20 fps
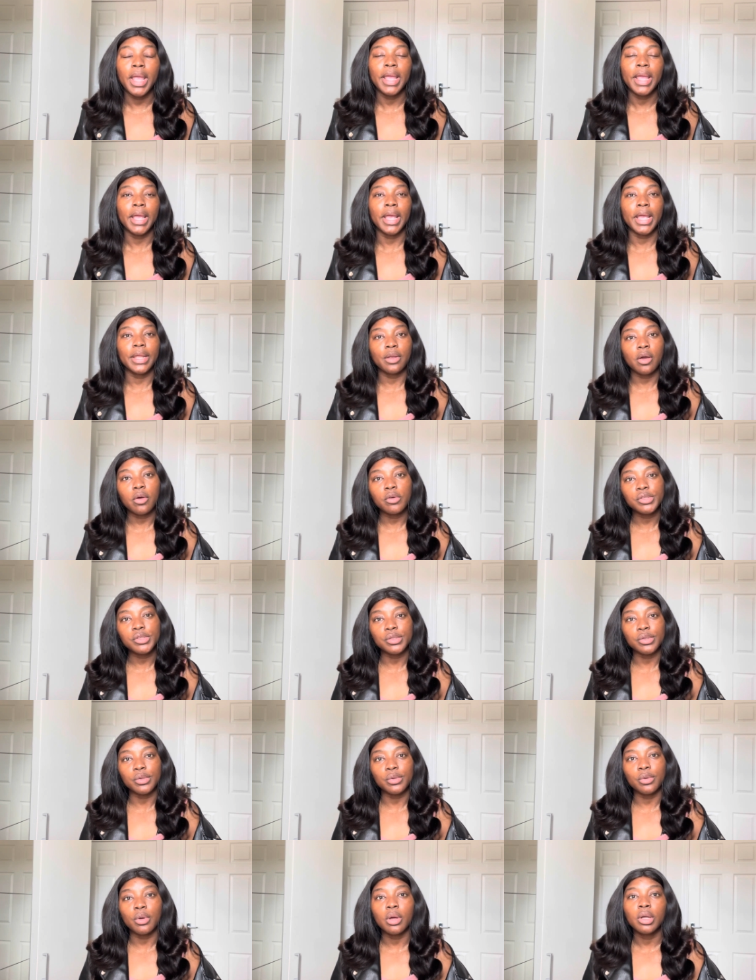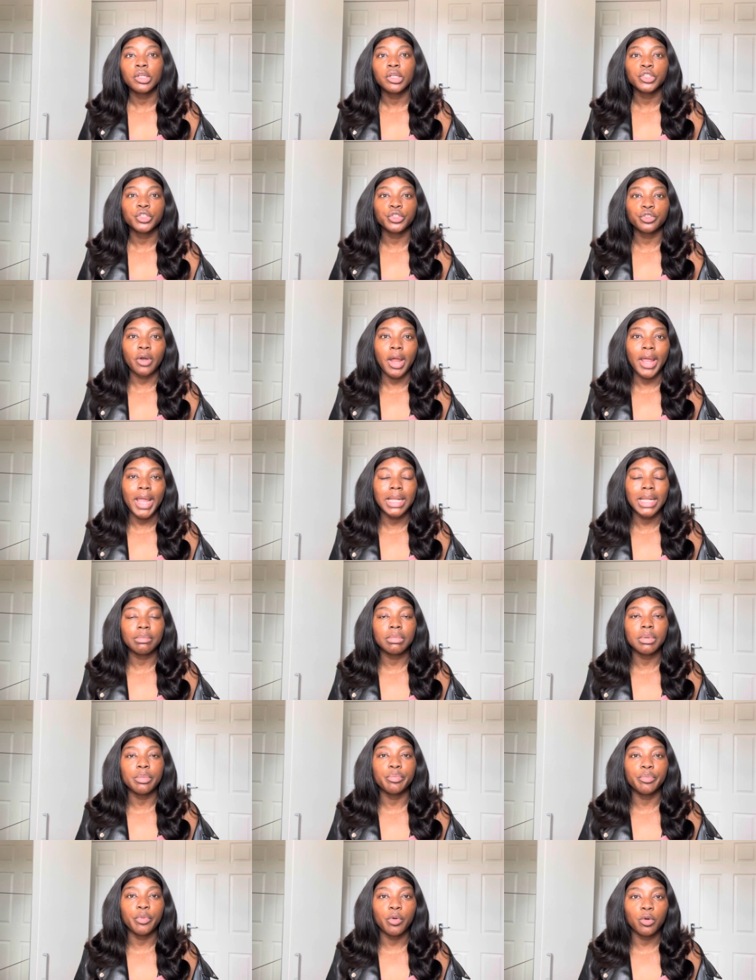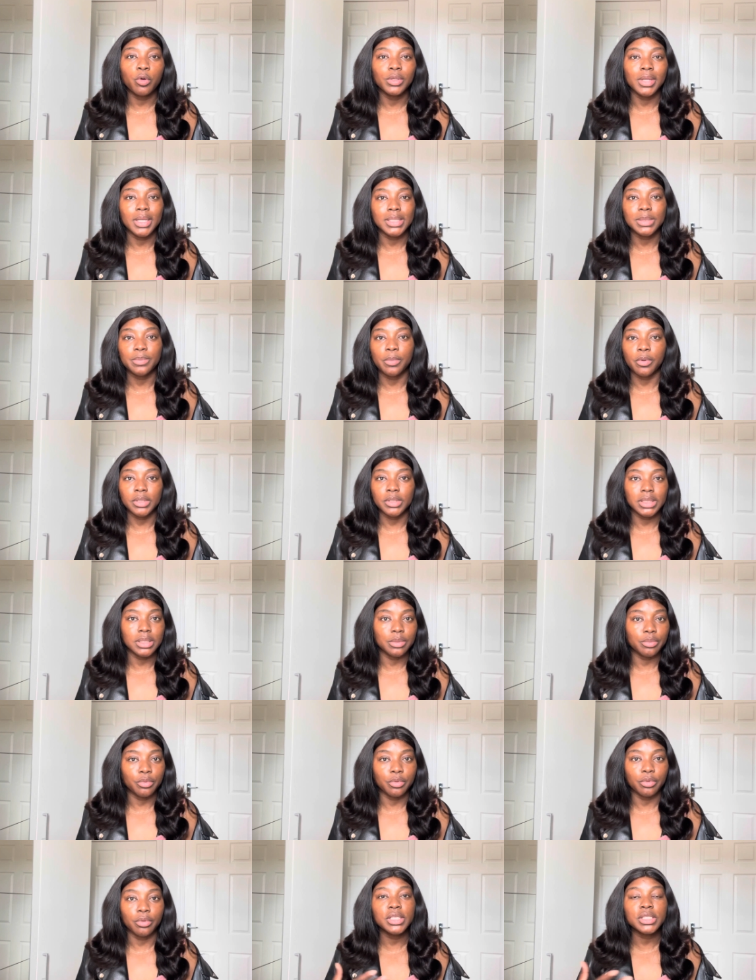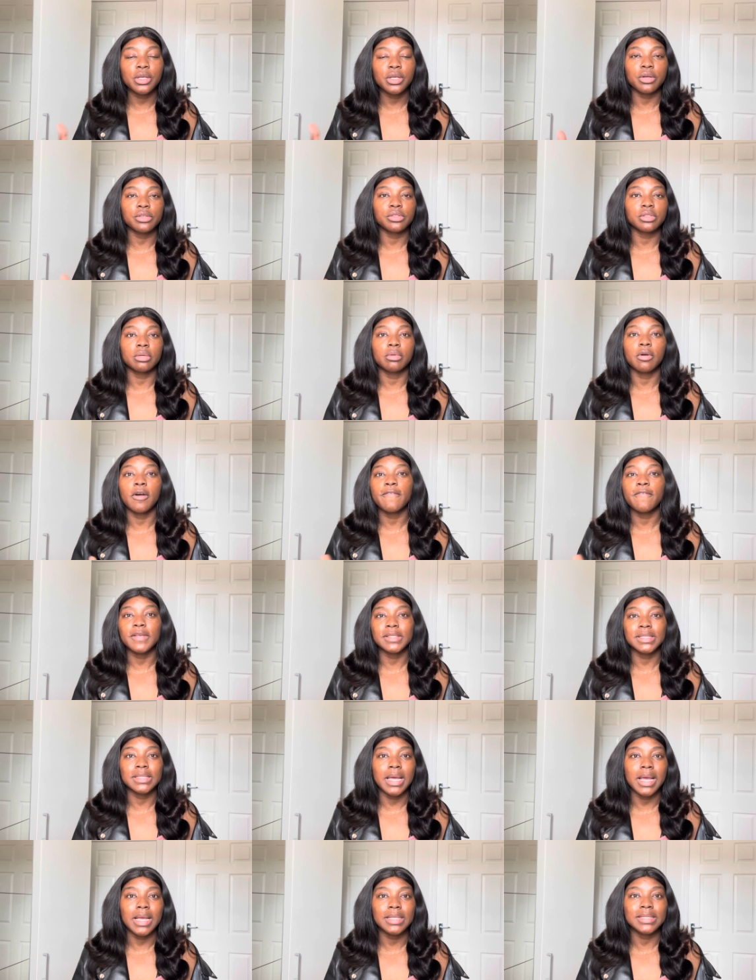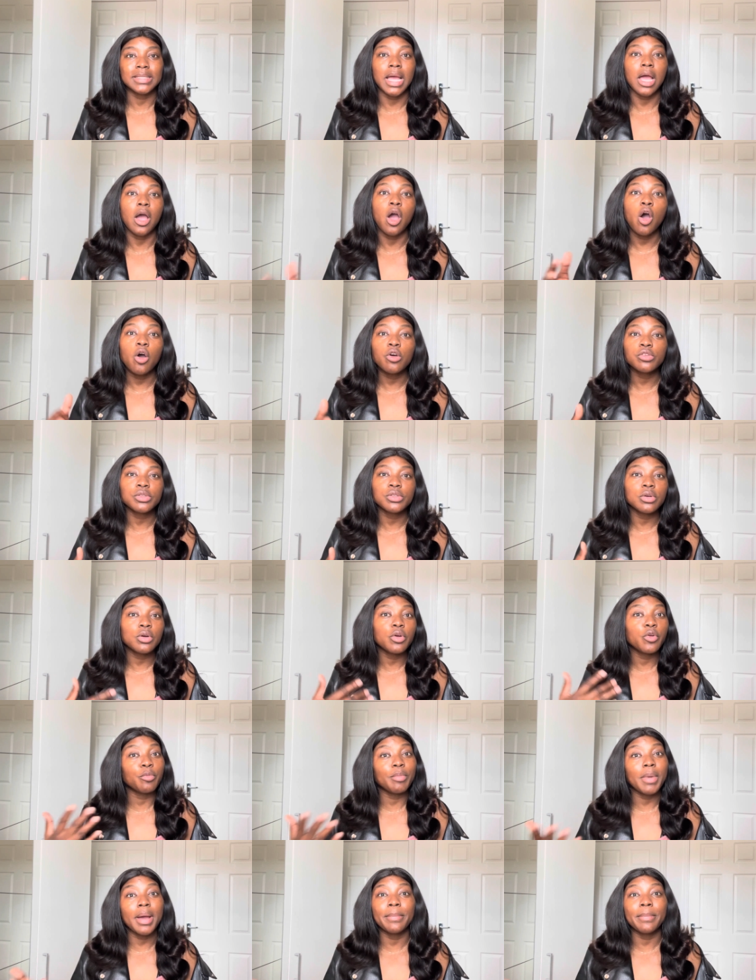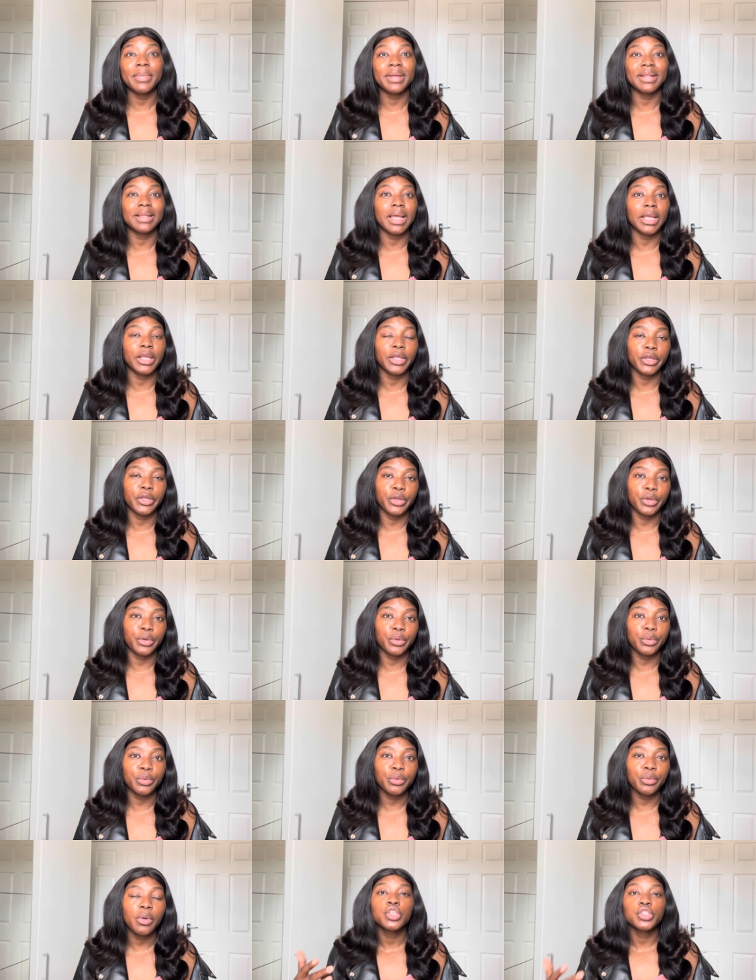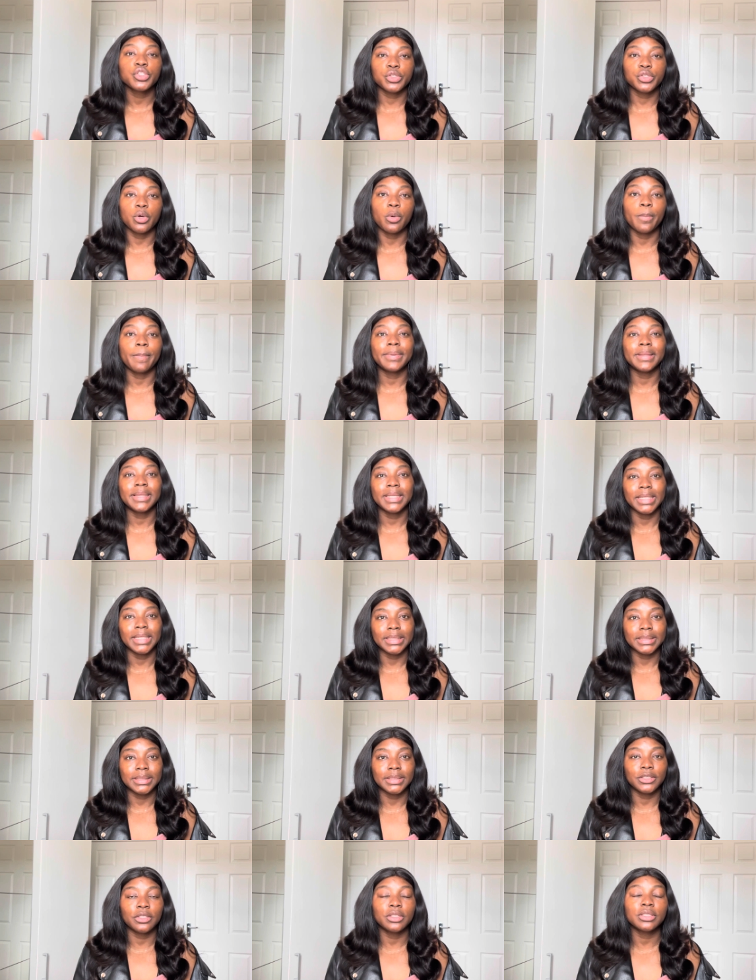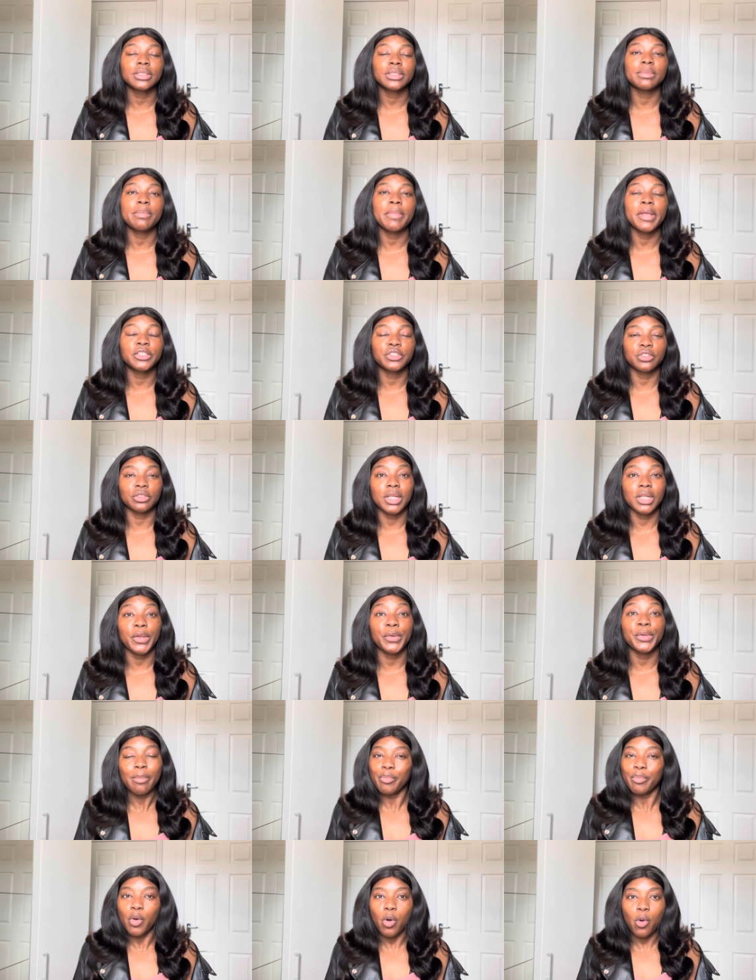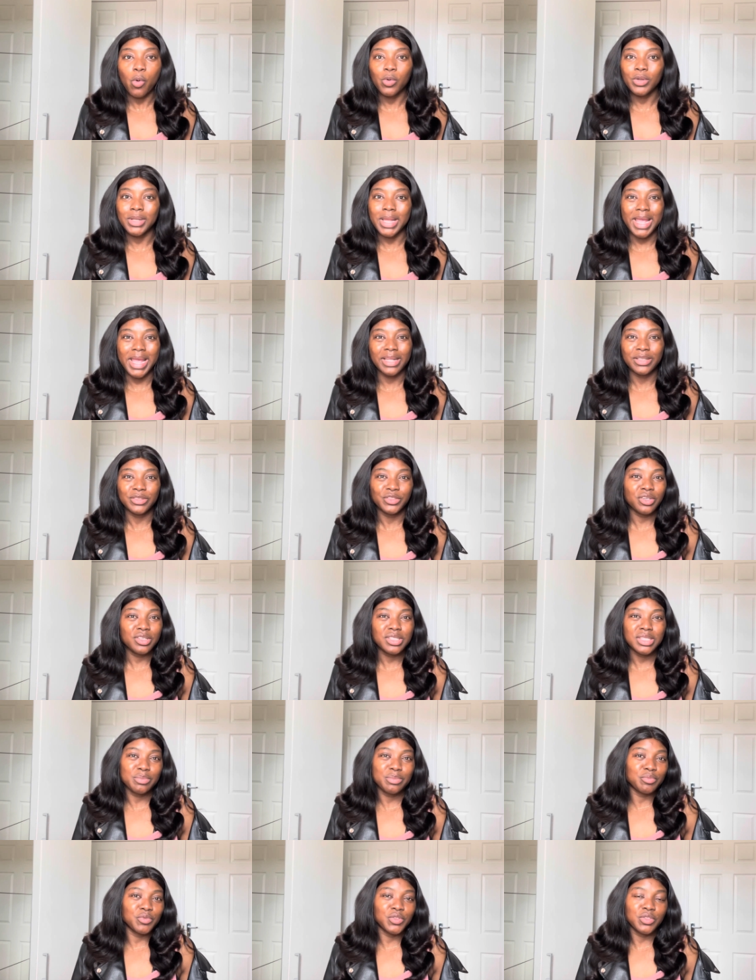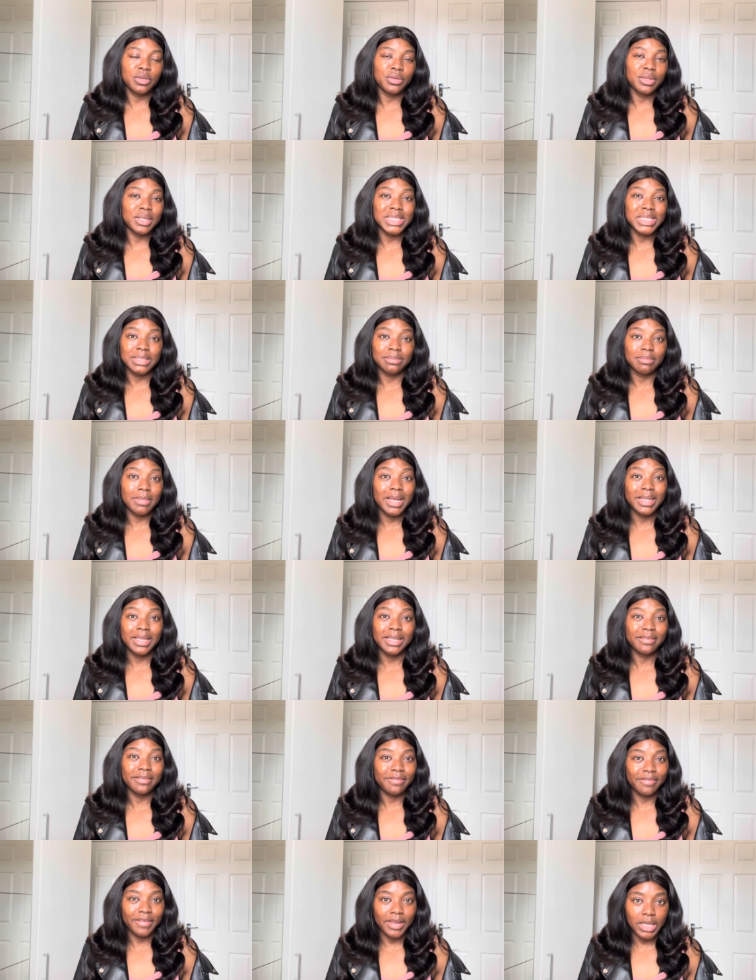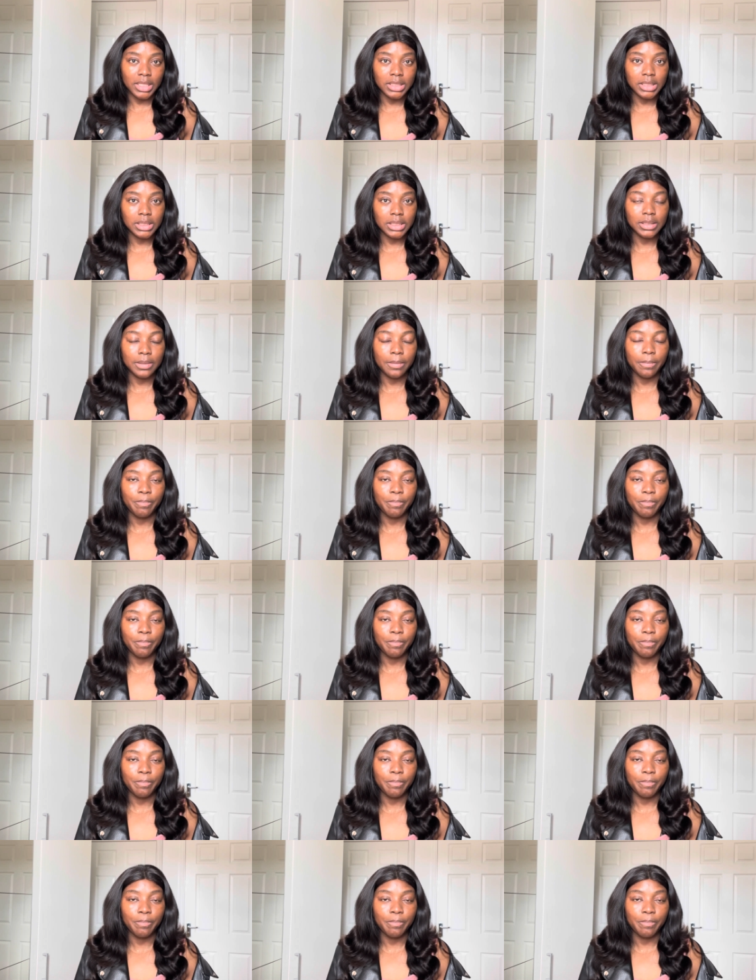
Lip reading: And also, try and be bold as possible. Custom officers are also human beings like you. So please just make sure that you're bold and just put on a smiling face.